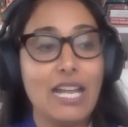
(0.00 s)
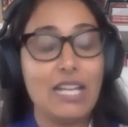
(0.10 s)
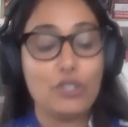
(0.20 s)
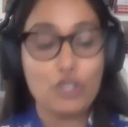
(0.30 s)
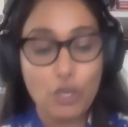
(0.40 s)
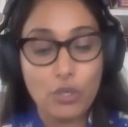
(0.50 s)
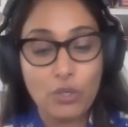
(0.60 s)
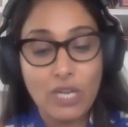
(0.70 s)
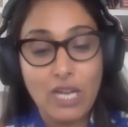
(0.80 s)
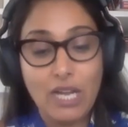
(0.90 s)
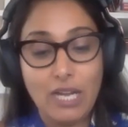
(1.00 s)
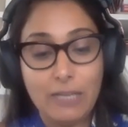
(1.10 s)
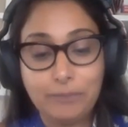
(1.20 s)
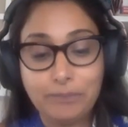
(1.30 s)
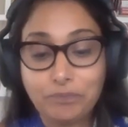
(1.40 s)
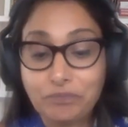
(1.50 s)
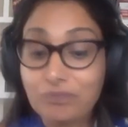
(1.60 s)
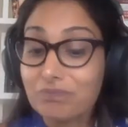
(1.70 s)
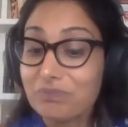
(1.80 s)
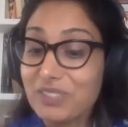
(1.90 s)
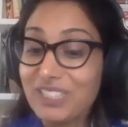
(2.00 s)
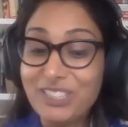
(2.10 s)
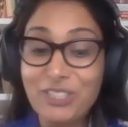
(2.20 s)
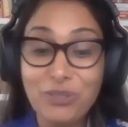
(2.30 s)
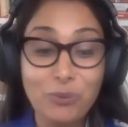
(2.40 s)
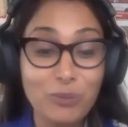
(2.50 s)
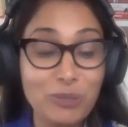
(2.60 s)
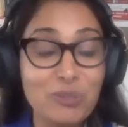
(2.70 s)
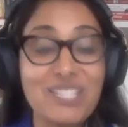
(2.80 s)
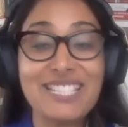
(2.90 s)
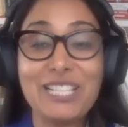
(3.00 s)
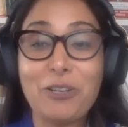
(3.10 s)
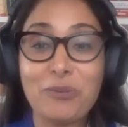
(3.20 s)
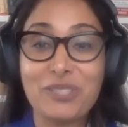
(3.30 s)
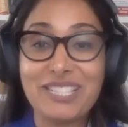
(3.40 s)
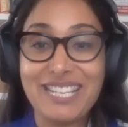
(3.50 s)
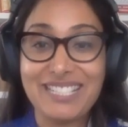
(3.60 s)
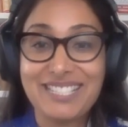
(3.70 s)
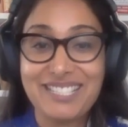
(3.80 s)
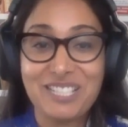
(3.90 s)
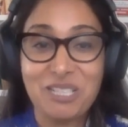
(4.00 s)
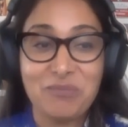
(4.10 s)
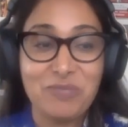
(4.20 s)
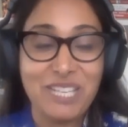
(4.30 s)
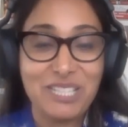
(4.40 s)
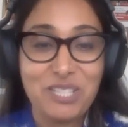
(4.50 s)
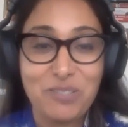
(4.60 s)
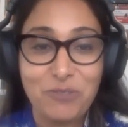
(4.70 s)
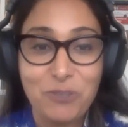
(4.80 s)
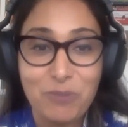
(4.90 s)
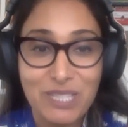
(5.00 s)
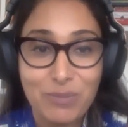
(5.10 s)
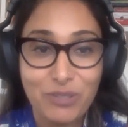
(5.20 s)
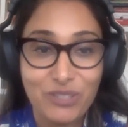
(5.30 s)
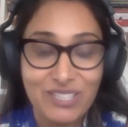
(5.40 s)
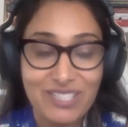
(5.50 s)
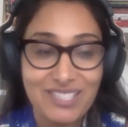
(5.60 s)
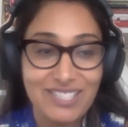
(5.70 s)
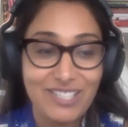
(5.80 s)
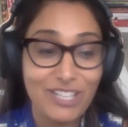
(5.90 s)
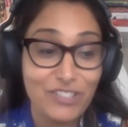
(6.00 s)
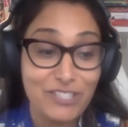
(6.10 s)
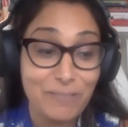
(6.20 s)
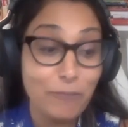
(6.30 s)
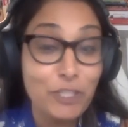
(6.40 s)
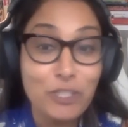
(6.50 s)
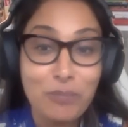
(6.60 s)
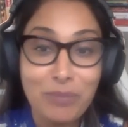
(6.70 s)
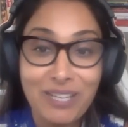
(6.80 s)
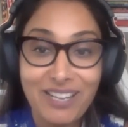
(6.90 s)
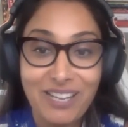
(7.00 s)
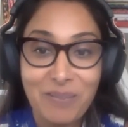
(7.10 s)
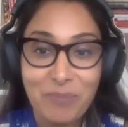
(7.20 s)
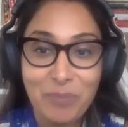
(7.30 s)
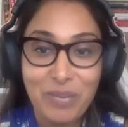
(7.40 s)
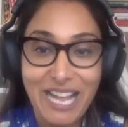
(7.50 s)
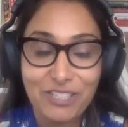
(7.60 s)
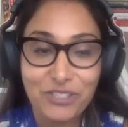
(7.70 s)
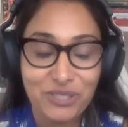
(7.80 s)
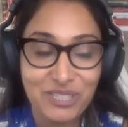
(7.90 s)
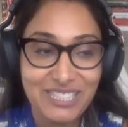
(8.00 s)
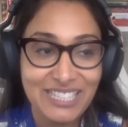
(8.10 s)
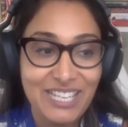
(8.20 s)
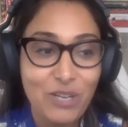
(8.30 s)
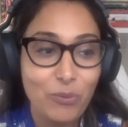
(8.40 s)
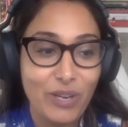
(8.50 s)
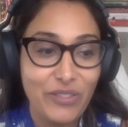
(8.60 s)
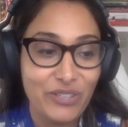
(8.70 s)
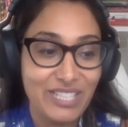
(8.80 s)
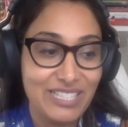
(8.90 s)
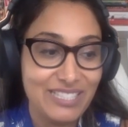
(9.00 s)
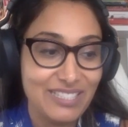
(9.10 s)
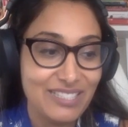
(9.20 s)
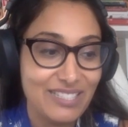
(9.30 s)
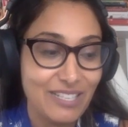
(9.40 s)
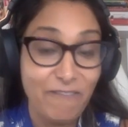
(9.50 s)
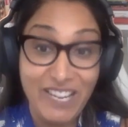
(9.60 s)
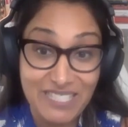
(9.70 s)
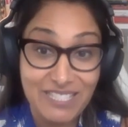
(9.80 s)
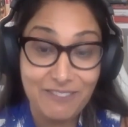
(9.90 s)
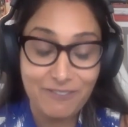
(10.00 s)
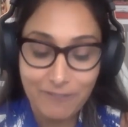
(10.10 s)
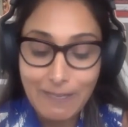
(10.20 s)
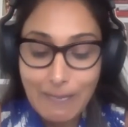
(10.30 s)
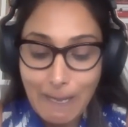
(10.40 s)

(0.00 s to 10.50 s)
And so, we will see over the next few months whether this is not just efficient, but actually whether it is effective.